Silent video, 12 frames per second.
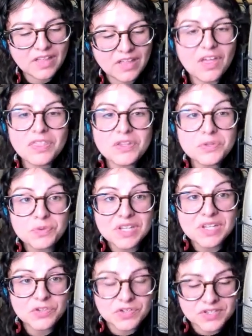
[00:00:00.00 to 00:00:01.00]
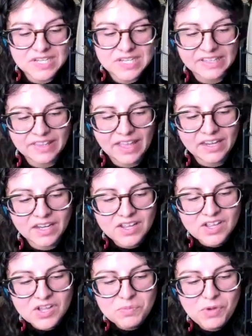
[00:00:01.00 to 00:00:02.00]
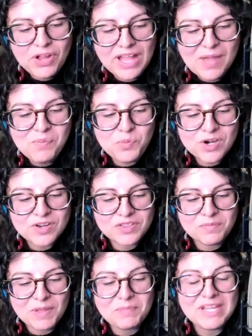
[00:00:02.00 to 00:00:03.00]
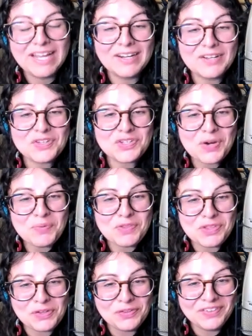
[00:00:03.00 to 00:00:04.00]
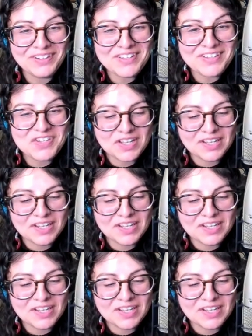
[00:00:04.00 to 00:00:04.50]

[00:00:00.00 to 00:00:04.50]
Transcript: I thought this was interesting that Paul Epworth maybe got to start with you as